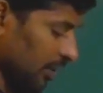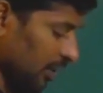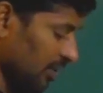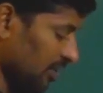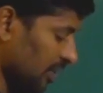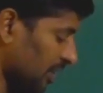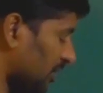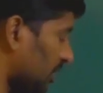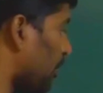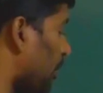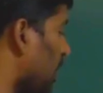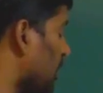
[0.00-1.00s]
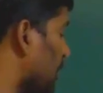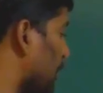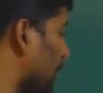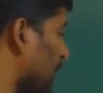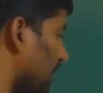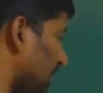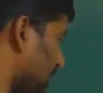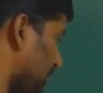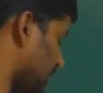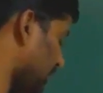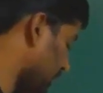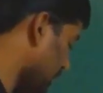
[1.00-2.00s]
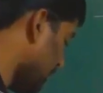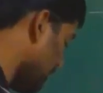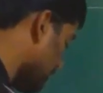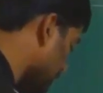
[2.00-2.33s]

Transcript: constants. The molecule is,